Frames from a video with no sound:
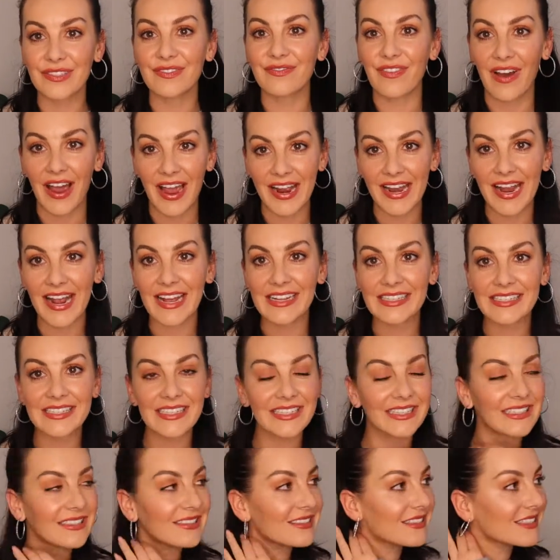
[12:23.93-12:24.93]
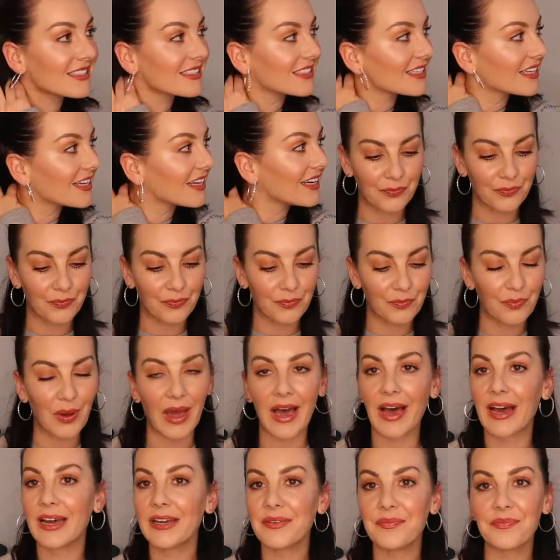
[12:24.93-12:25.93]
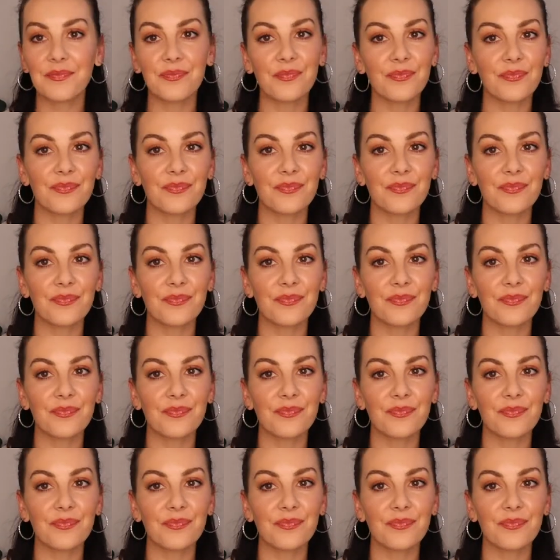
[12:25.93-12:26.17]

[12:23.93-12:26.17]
finances, but